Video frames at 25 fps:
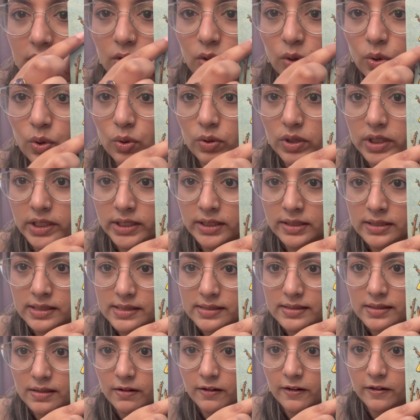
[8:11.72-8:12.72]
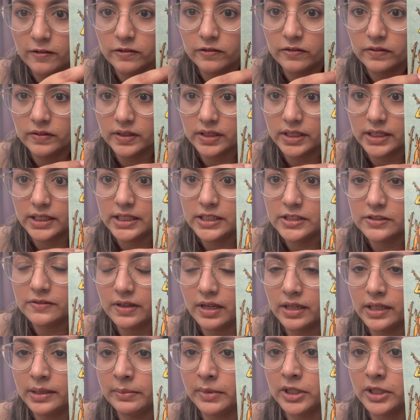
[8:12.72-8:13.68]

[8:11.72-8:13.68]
holding a staff. He's very